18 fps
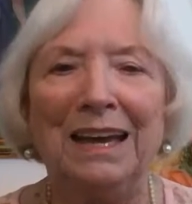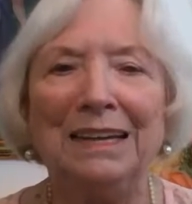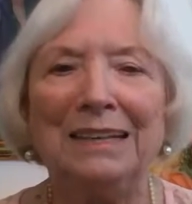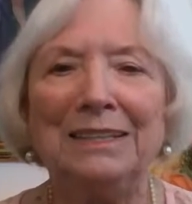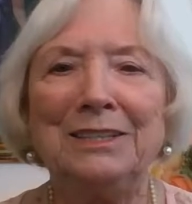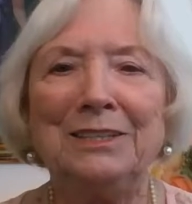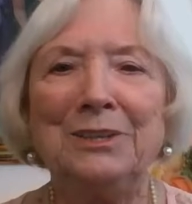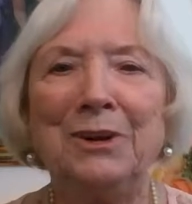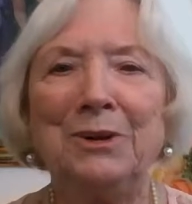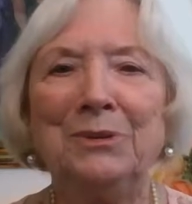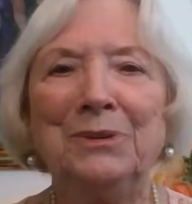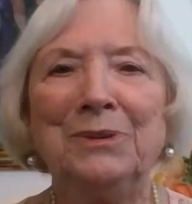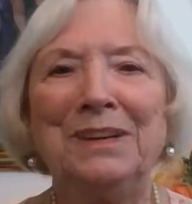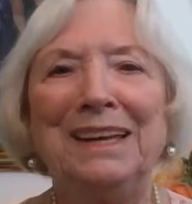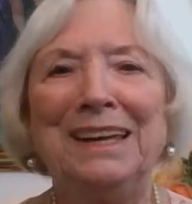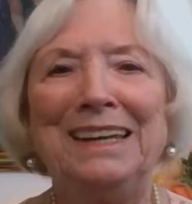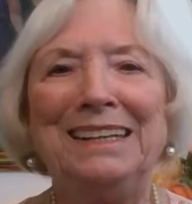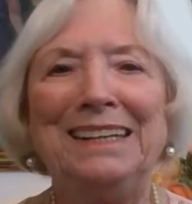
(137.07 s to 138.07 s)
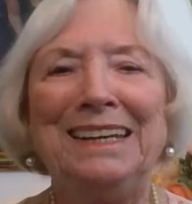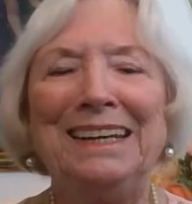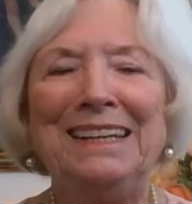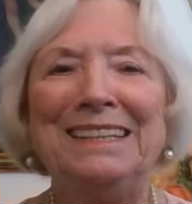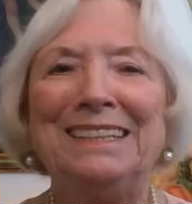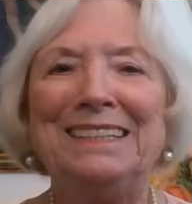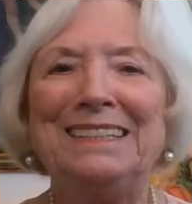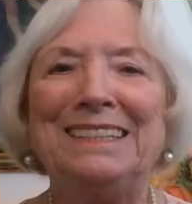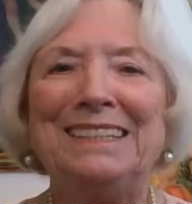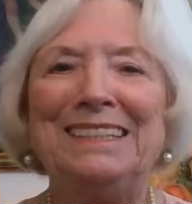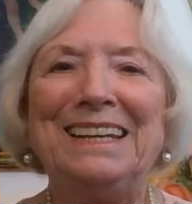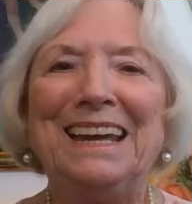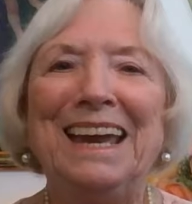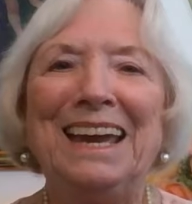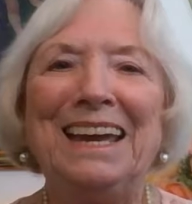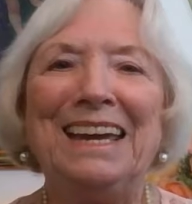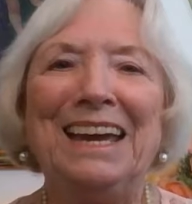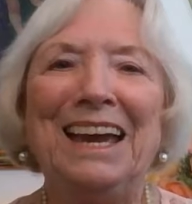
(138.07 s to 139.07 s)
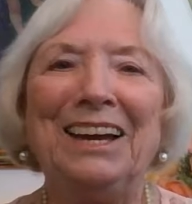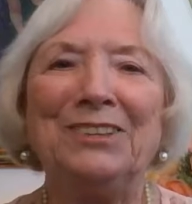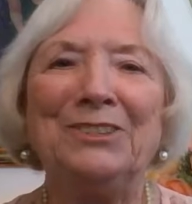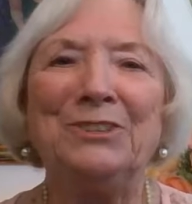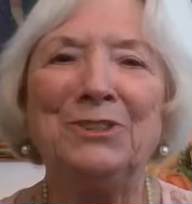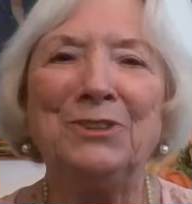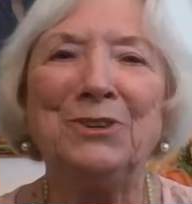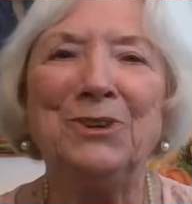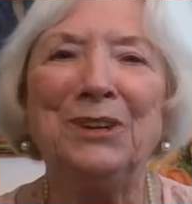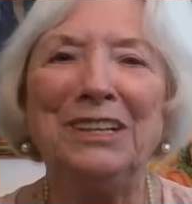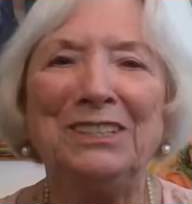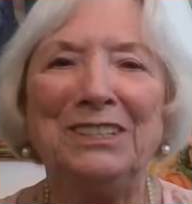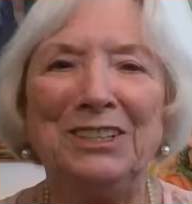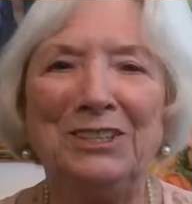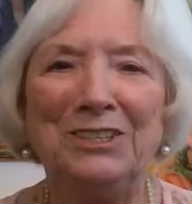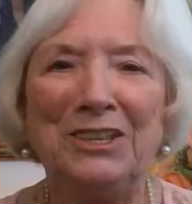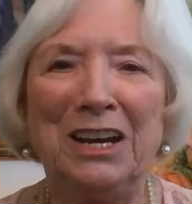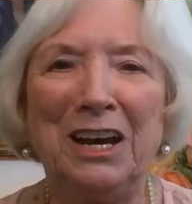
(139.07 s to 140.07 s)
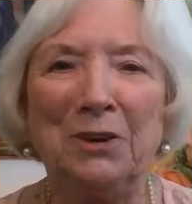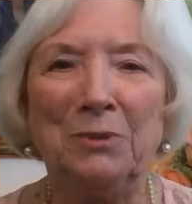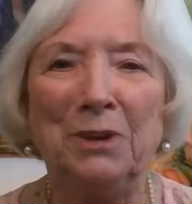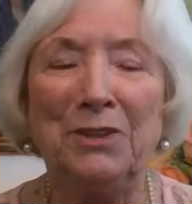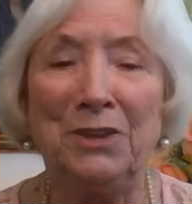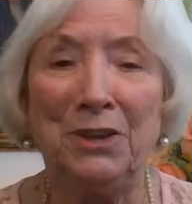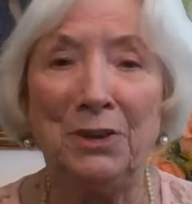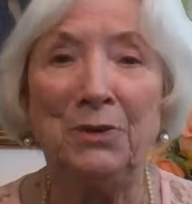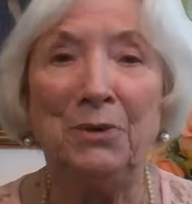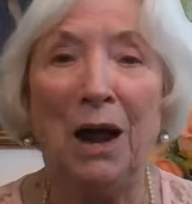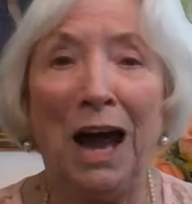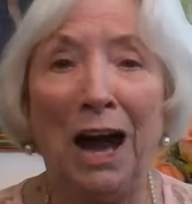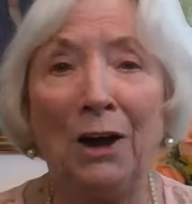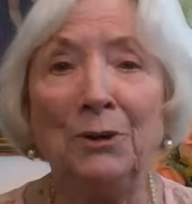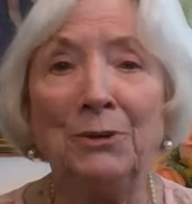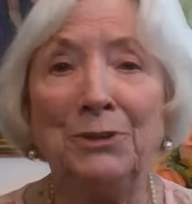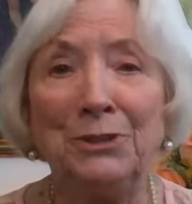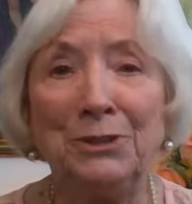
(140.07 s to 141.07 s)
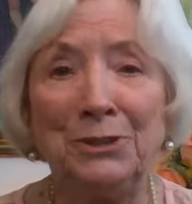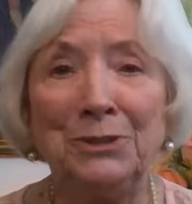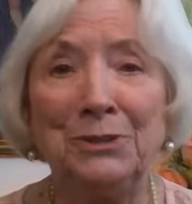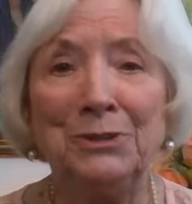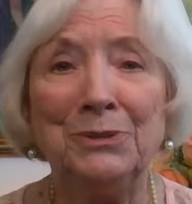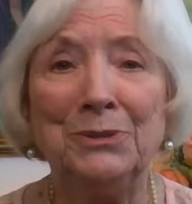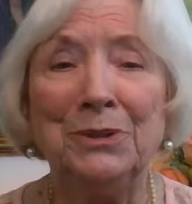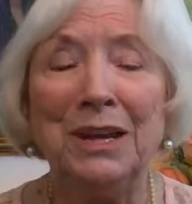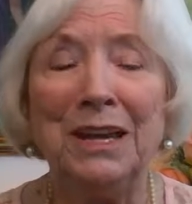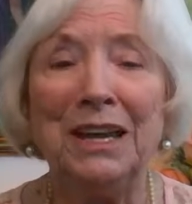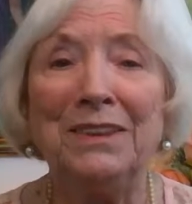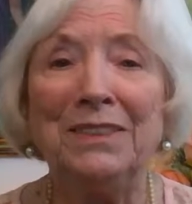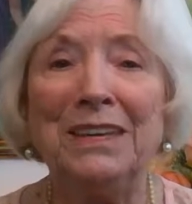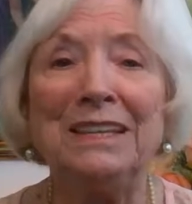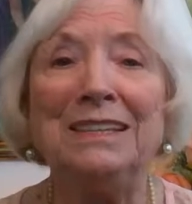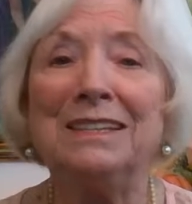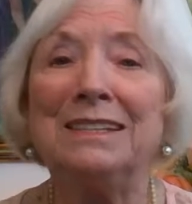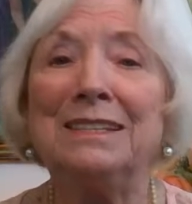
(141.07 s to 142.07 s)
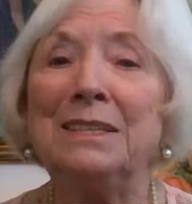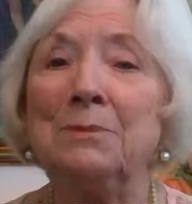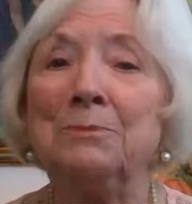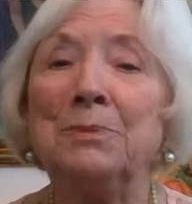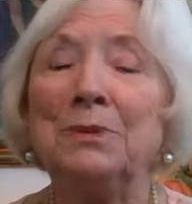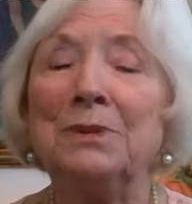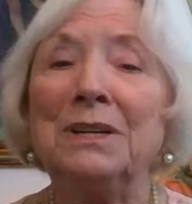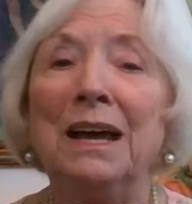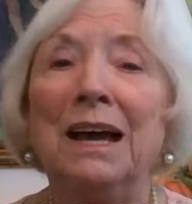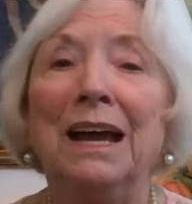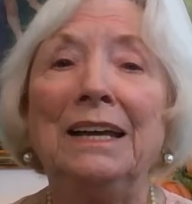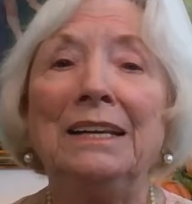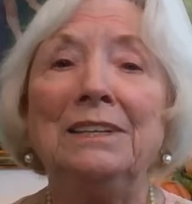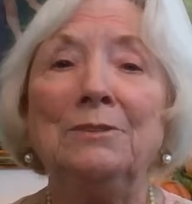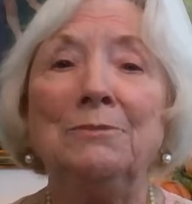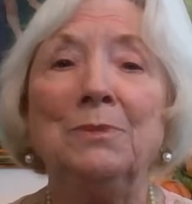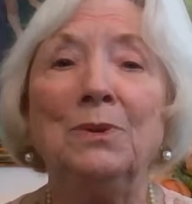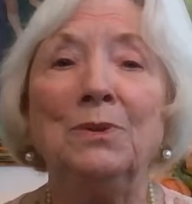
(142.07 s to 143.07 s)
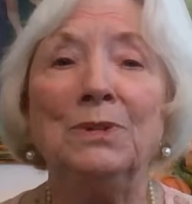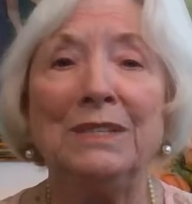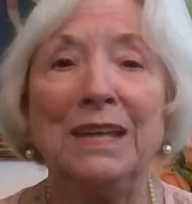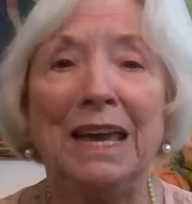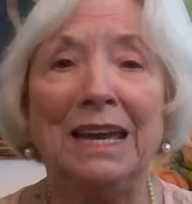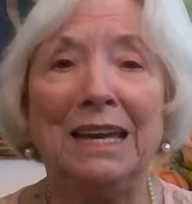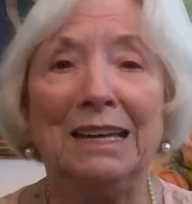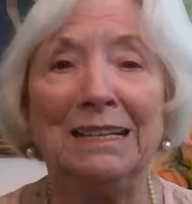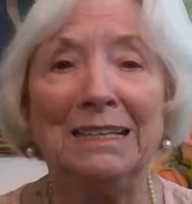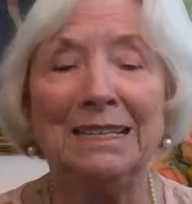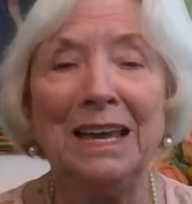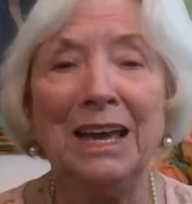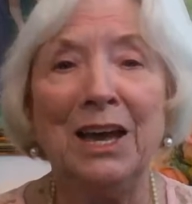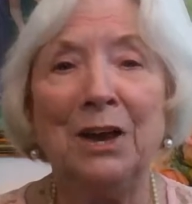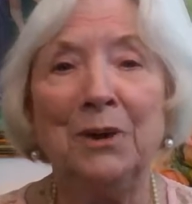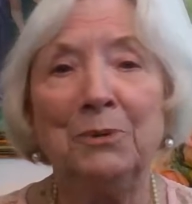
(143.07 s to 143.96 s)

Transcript: And so it is today a joy to share with you how to do these simple kind of mosaics.